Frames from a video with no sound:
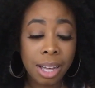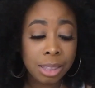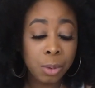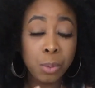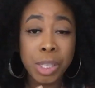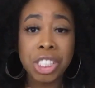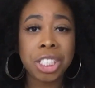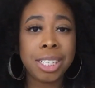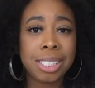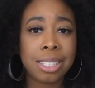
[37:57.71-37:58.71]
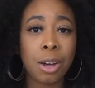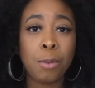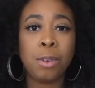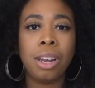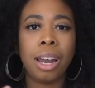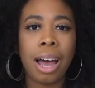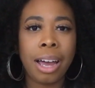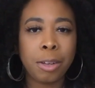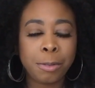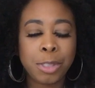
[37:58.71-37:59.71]
the riches of
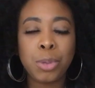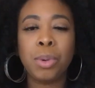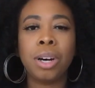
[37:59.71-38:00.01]
life to